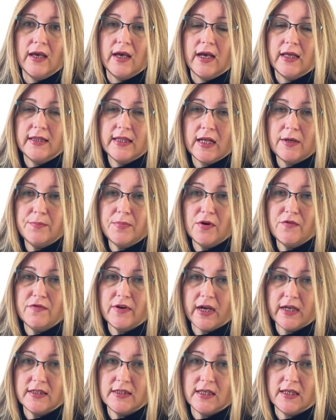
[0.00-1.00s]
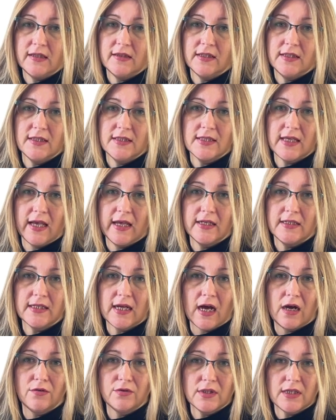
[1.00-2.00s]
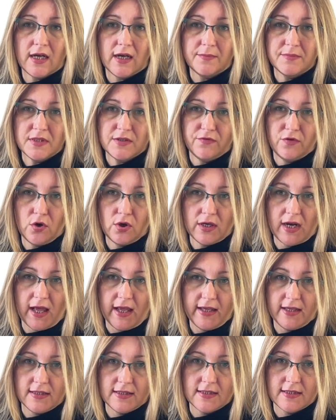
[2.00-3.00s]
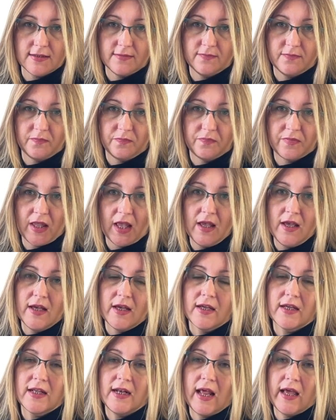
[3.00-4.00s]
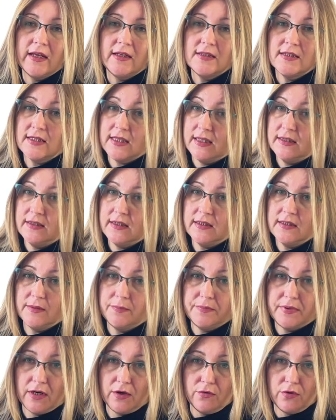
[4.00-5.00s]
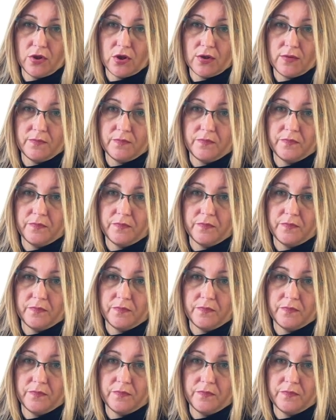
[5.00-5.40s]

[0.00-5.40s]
and are providing the desired outcomes for clients. Client-centered approach.